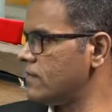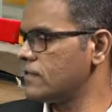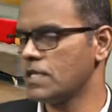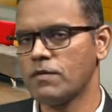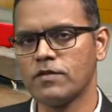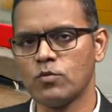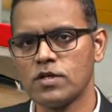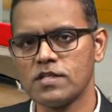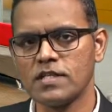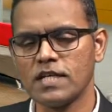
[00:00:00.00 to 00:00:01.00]
some of the
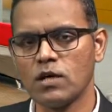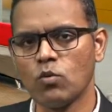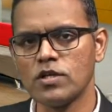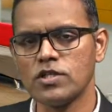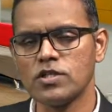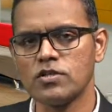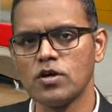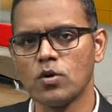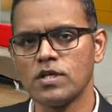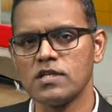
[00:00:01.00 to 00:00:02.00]
words that I want you to
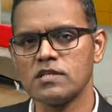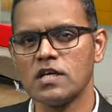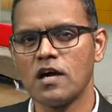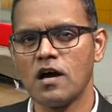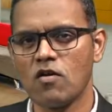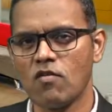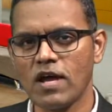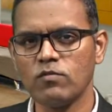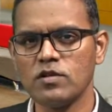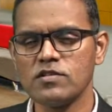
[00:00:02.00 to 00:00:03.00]
know is
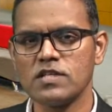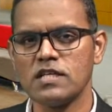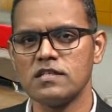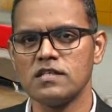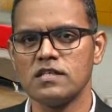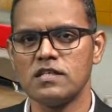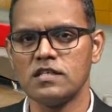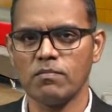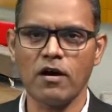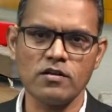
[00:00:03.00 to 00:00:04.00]
arrivals and
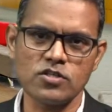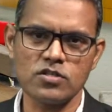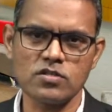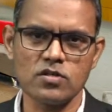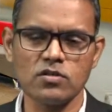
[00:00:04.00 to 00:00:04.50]
departures.